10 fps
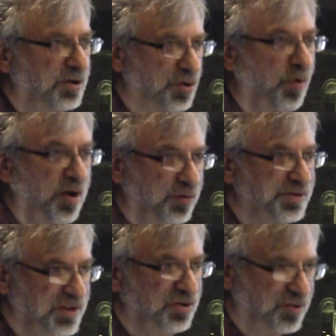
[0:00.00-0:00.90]
Toronto
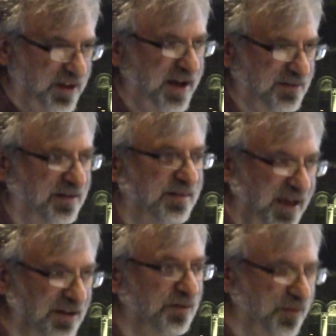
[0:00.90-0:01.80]
is in your debt.
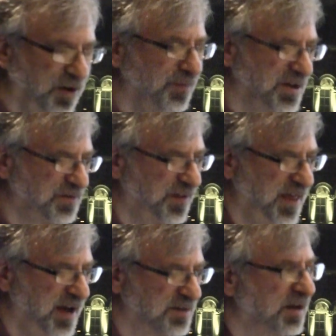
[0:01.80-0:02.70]
Thank you very much for
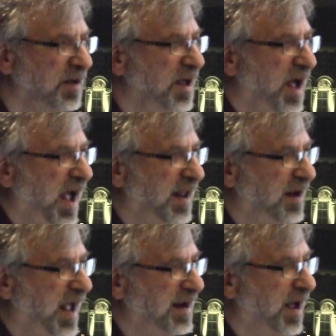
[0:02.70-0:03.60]
that.
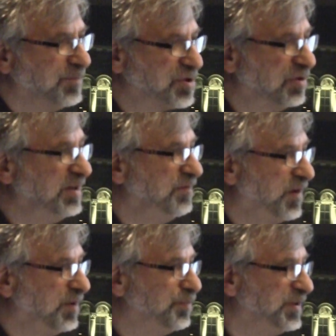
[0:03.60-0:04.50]
And I'm certainly
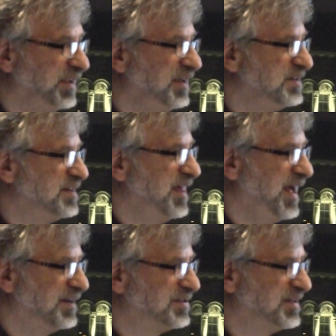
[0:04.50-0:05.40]
very pleased
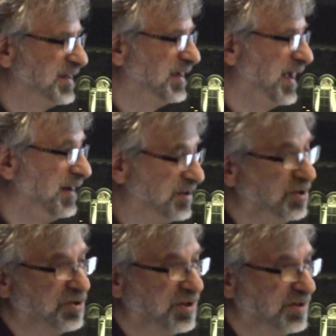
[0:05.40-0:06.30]
that, and
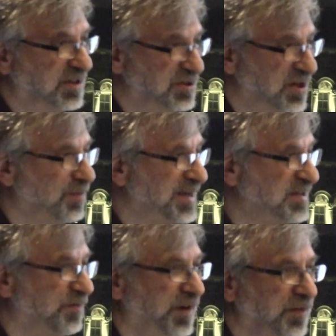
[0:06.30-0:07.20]
consider
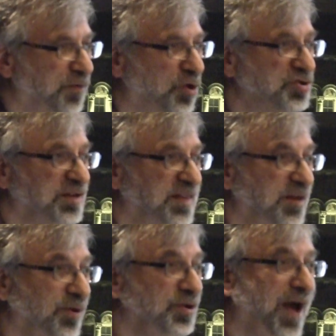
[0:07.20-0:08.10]
myself very fortunate
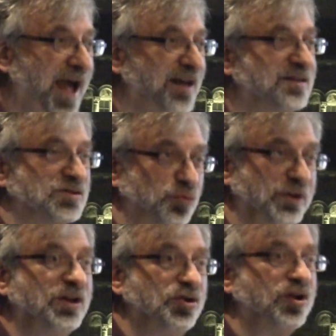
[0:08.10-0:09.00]
that when you had this
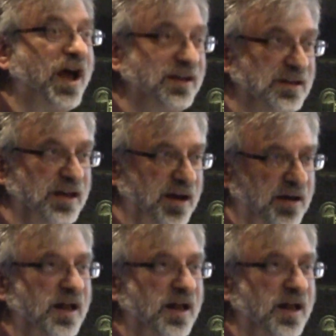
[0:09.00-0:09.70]
really good idea,